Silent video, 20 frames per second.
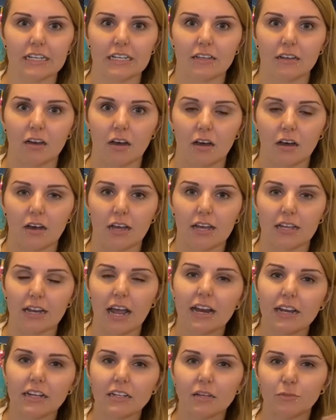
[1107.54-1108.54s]
uh, and
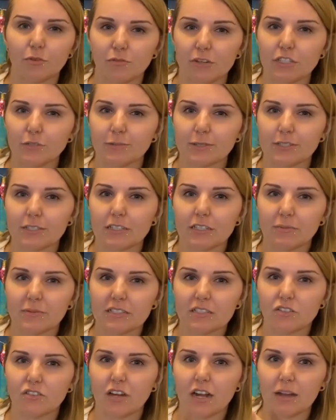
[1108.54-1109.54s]
anytime a rich person commits
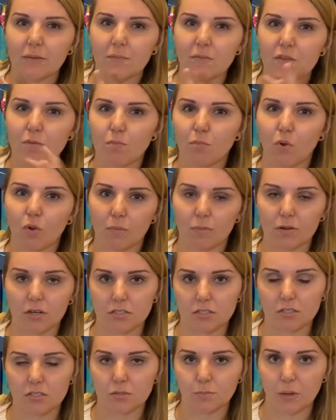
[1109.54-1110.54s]
a crime, the poor
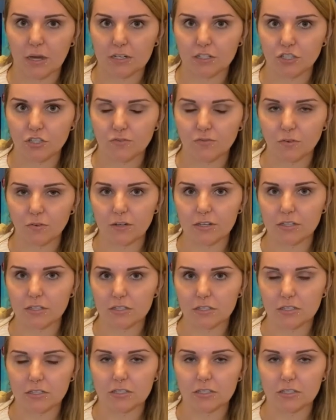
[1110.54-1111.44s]
person is punished for it,